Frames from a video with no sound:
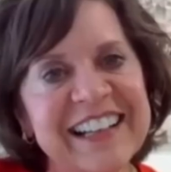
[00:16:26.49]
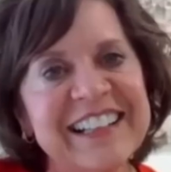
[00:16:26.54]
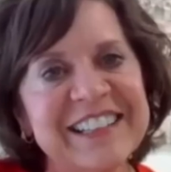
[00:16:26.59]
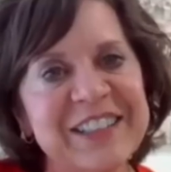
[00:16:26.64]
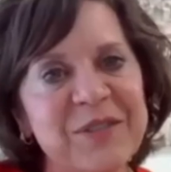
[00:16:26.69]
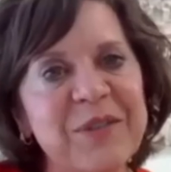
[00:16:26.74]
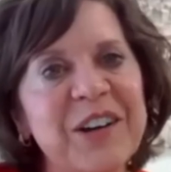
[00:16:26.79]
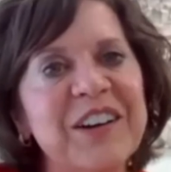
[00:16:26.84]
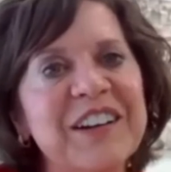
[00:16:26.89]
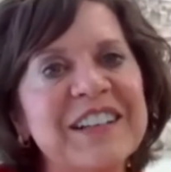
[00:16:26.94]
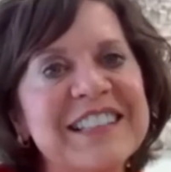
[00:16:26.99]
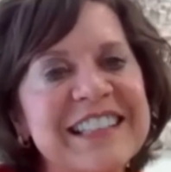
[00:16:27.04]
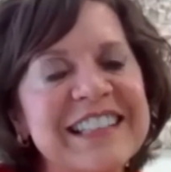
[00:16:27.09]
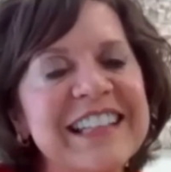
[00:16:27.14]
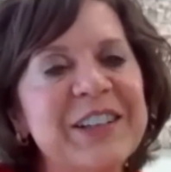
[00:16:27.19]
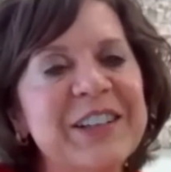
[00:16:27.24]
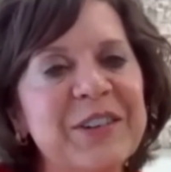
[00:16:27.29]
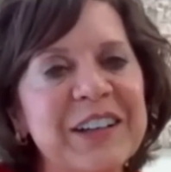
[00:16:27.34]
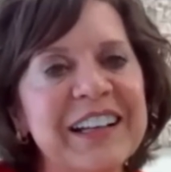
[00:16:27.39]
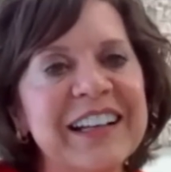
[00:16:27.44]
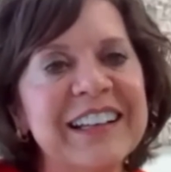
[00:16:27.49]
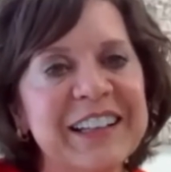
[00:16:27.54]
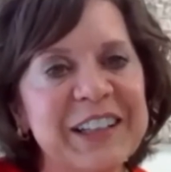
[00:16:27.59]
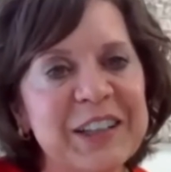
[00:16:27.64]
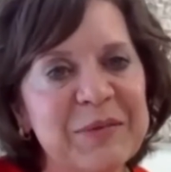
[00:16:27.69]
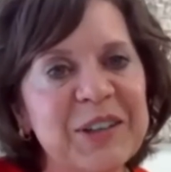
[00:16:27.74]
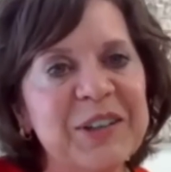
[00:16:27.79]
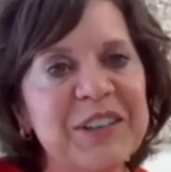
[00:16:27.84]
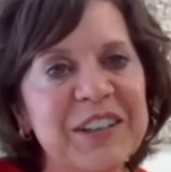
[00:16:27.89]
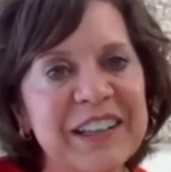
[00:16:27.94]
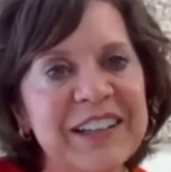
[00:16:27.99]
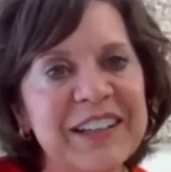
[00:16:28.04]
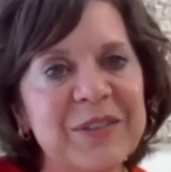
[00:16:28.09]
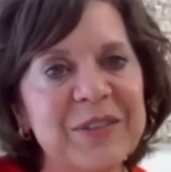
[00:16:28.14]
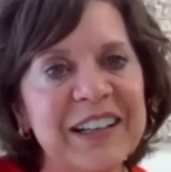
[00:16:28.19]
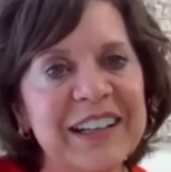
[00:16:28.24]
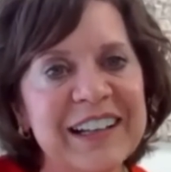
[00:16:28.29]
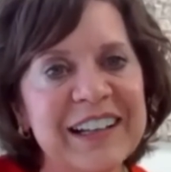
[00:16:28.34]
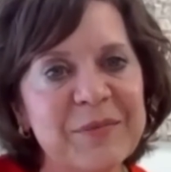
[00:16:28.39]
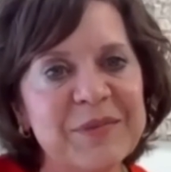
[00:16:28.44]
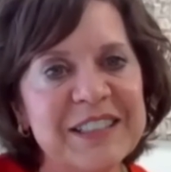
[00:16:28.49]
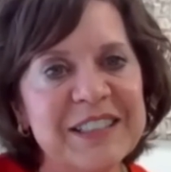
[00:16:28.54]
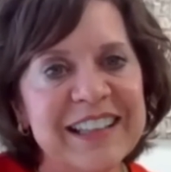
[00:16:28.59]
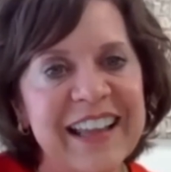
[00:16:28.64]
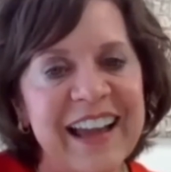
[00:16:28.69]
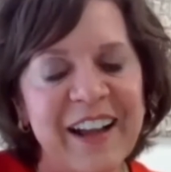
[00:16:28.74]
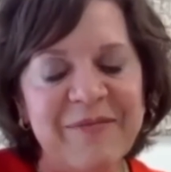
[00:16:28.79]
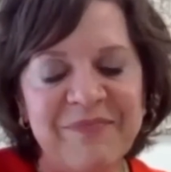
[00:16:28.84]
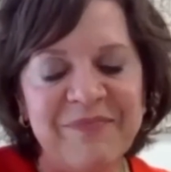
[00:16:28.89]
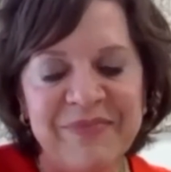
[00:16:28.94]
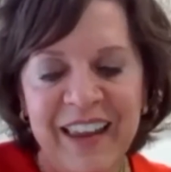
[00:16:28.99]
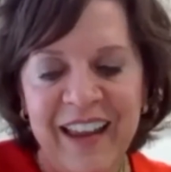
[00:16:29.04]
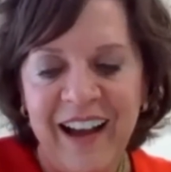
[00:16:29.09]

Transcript: So we are a secret in the community when it comes to that.